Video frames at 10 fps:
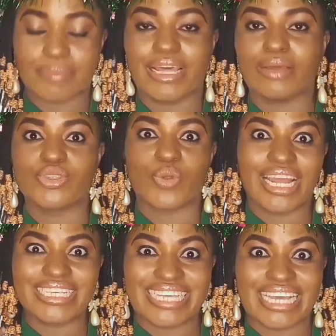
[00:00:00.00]
down. So
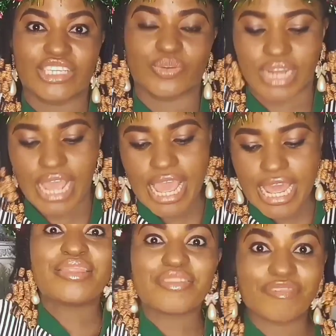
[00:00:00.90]
let's get to it.
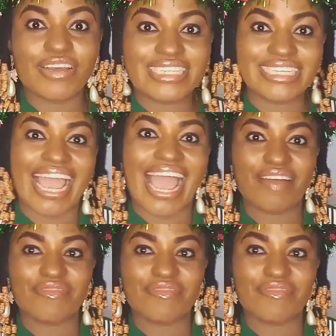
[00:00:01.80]
The first thing I have